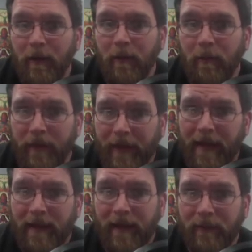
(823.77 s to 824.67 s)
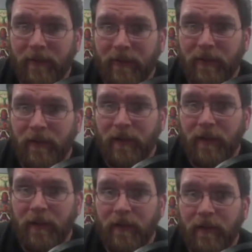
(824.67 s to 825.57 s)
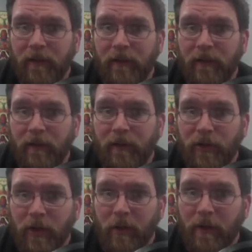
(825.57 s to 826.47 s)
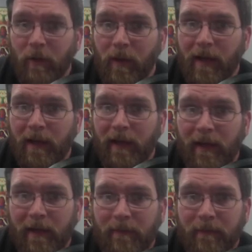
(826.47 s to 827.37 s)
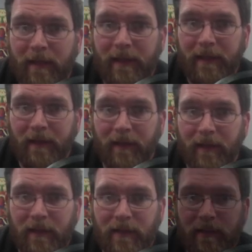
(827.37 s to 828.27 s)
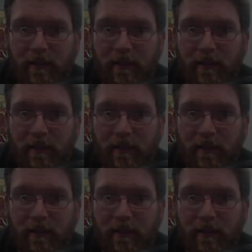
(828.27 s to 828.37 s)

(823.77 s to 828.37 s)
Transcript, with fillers: But that game certainly showing why it can be in the list.